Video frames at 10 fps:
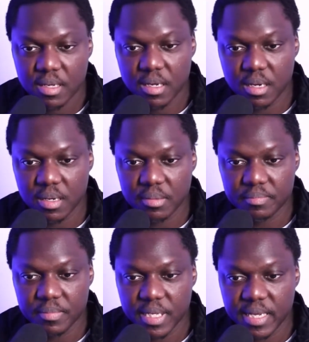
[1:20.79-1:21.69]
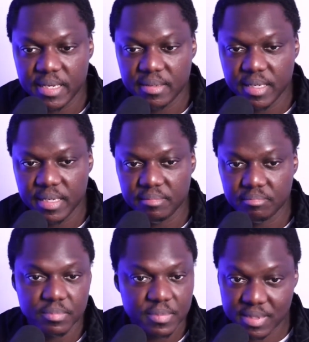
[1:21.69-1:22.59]
And
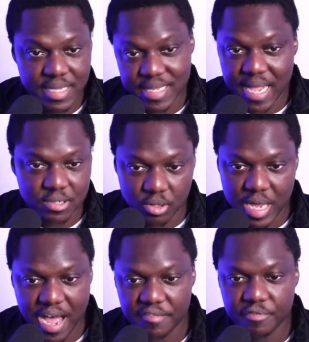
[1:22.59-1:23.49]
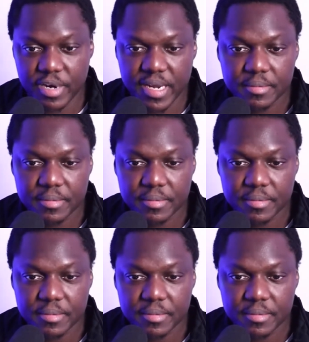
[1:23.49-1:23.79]
that's all you have, right?